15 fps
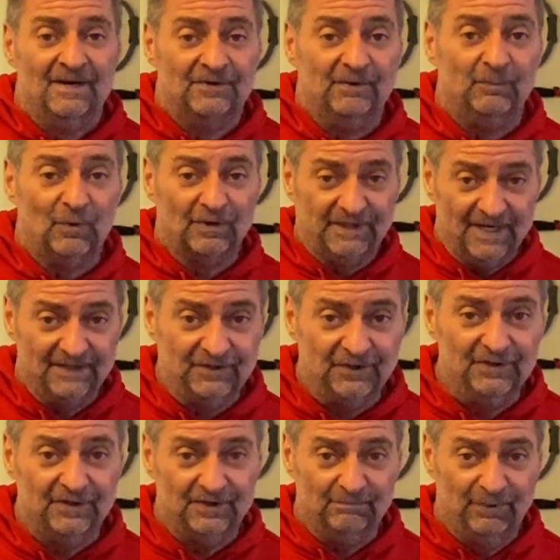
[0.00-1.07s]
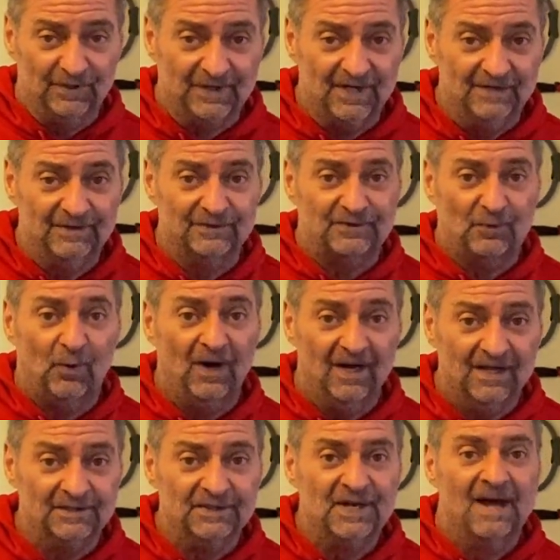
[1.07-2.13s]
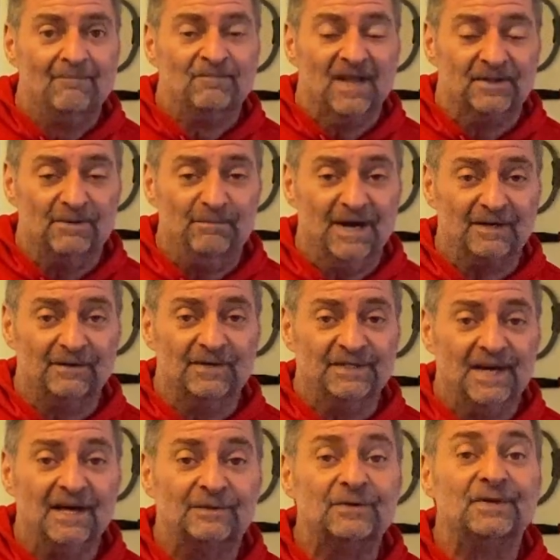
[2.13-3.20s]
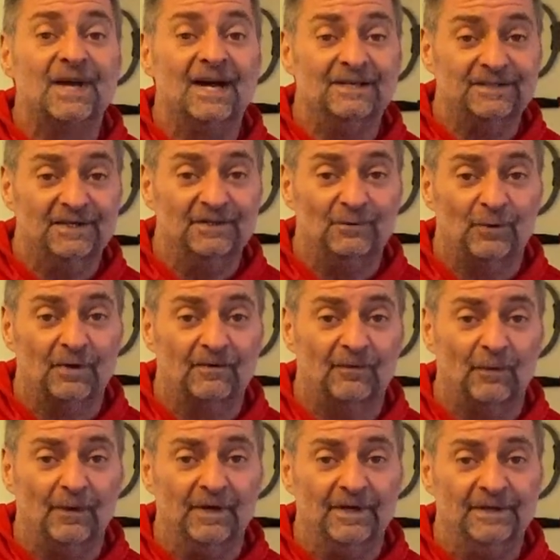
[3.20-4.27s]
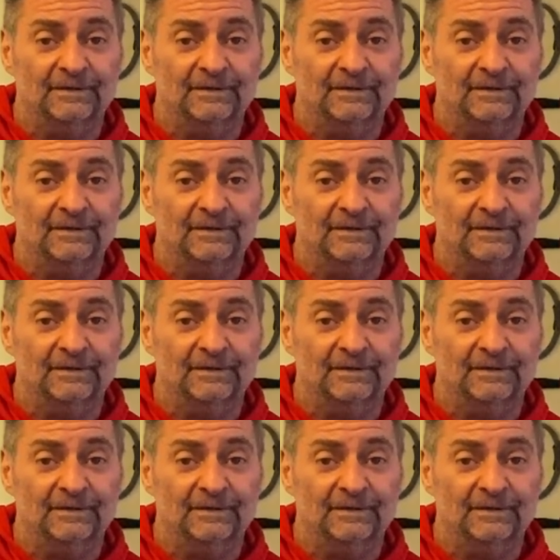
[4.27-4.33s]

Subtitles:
The more tension you can put on those quads, the better this exercise is going to work for you.